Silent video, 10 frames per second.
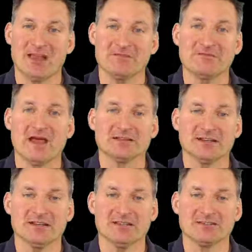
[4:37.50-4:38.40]
And in fact,
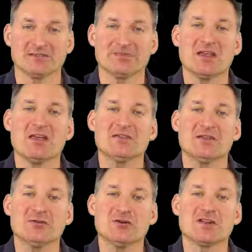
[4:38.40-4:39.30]
it is. The
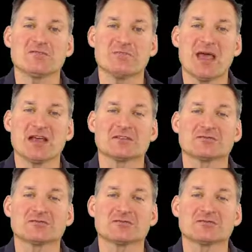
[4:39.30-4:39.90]
unit of mass